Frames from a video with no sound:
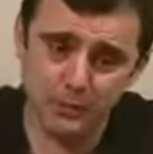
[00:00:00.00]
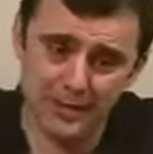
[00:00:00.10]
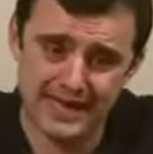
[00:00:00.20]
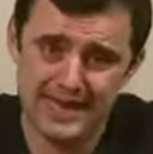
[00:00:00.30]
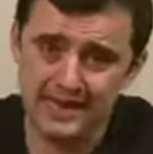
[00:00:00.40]

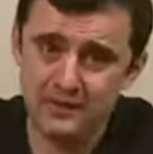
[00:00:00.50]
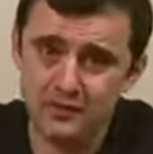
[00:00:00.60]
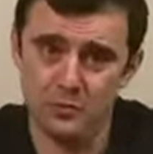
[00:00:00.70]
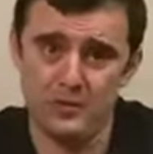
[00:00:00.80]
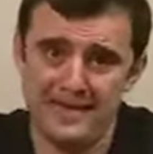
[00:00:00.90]
Wah,
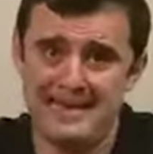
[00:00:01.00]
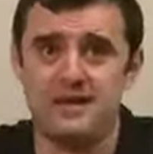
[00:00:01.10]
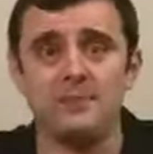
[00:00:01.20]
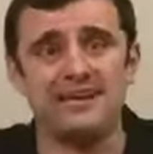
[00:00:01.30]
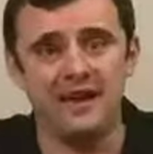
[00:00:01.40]
wah.
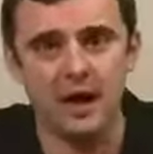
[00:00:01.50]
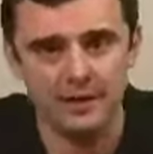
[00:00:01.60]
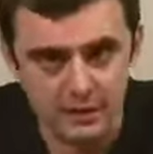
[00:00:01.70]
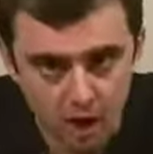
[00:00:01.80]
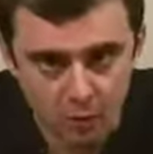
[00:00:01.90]
I mean, a
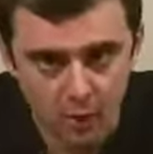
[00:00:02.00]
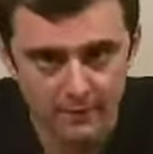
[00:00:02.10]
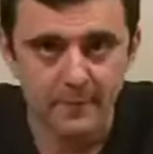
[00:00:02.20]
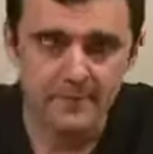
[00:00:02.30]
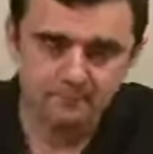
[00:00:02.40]
young one.